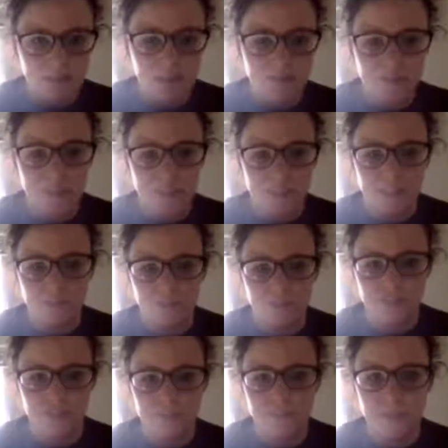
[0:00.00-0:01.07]
7, it
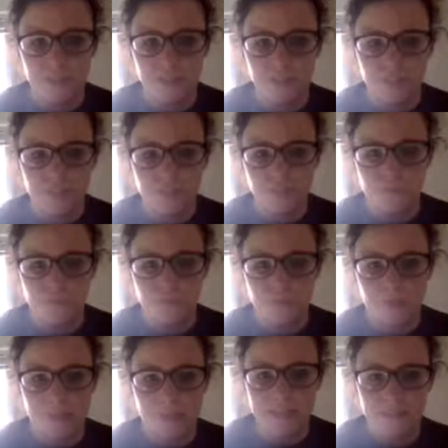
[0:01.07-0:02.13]
should be
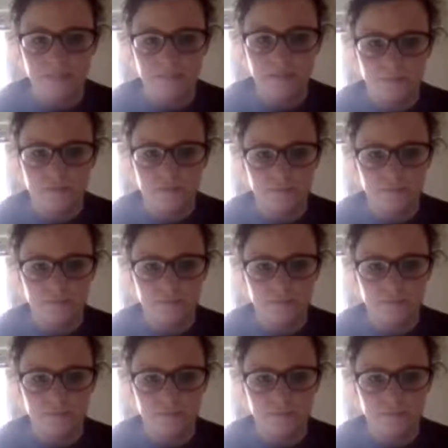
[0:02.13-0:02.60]
skewed right.